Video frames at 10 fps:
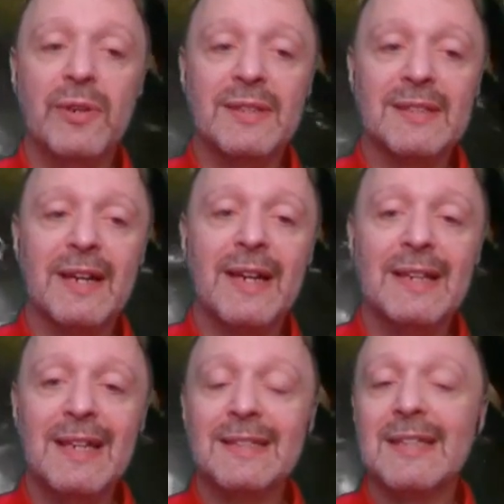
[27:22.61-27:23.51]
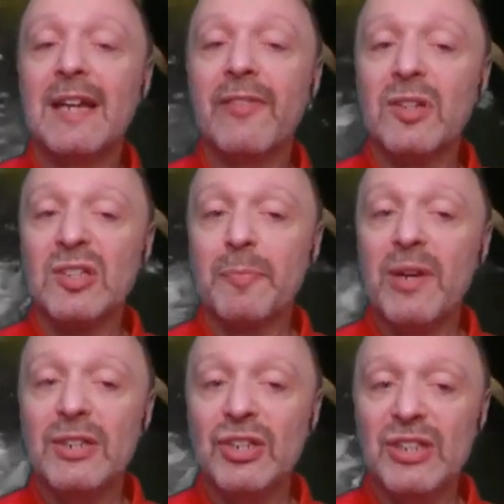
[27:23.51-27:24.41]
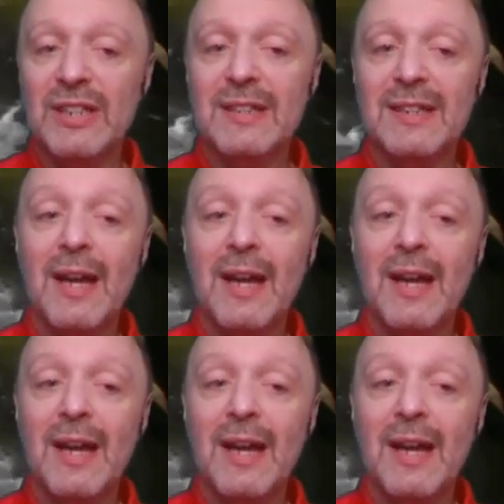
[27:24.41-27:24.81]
assign inside of our spreadsheet